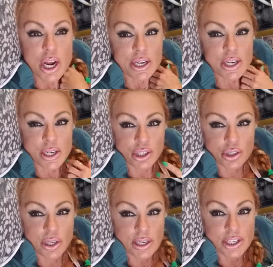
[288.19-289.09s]
He
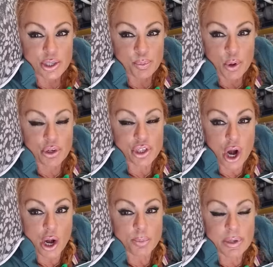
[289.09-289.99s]
looked like he just broke his
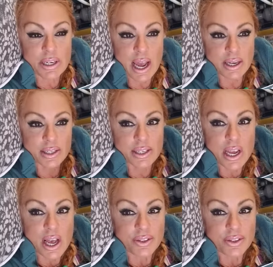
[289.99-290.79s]
arm. He had this